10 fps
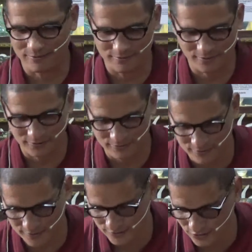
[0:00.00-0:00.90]

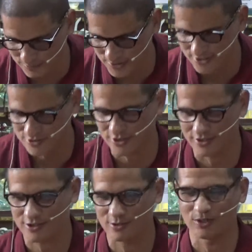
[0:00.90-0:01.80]
of Dharma
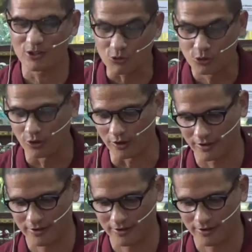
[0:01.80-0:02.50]
teachings to endure